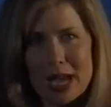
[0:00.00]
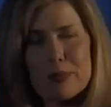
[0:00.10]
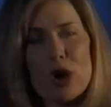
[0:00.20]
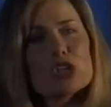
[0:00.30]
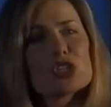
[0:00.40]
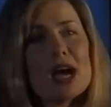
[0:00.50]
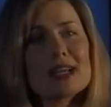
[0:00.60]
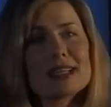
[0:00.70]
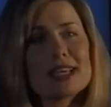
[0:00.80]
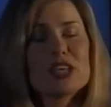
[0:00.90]
Approach
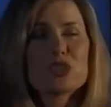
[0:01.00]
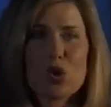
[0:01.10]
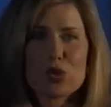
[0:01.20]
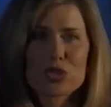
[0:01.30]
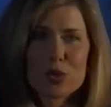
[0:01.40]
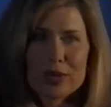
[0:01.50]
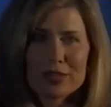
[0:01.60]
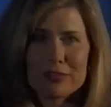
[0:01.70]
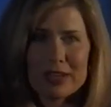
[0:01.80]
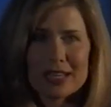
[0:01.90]
lighting is also a
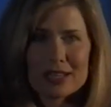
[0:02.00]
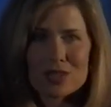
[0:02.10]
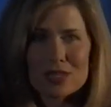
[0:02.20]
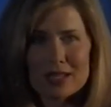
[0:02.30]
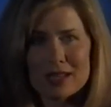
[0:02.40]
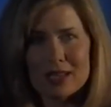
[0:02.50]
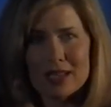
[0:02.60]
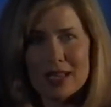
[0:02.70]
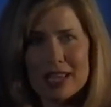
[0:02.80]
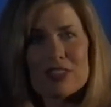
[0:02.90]
convenience.
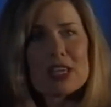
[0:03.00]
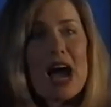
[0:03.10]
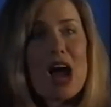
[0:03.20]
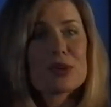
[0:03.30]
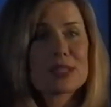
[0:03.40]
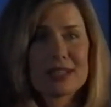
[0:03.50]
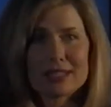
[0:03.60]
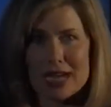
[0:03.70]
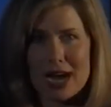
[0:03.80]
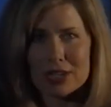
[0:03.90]
If the car is in
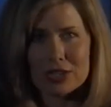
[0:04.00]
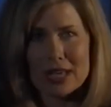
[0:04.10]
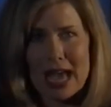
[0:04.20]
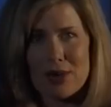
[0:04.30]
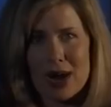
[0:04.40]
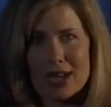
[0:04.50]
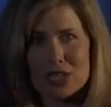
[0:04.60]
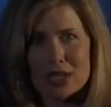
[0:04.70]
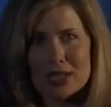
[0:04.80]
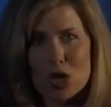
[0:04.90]
a darkened
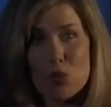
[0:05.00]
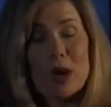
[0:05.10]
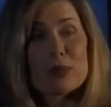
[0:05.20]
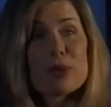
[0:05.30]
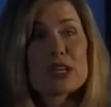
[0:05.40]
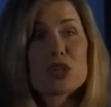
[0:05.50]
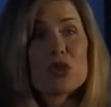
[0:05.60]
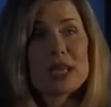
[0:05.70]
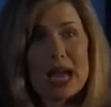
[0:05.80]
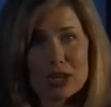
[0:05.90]
garage, one press
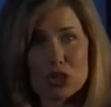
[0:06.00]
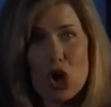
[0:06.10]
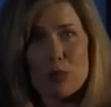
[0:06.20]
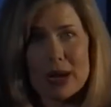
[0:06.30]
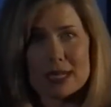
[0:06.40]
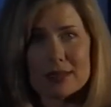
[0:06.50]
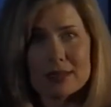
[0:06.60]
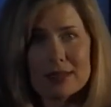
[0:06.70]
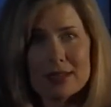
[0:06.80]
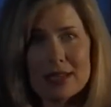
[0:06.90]
on the unlock
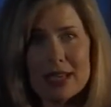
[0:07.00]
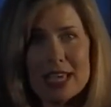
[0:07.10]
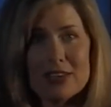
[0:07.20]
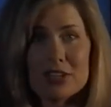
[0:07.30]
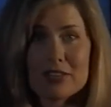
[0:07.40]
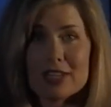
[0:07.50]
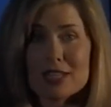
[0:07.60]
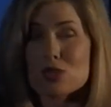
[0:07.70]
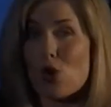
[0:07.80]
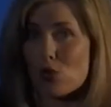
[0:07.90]
button, even if it
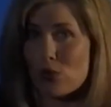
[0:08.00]
is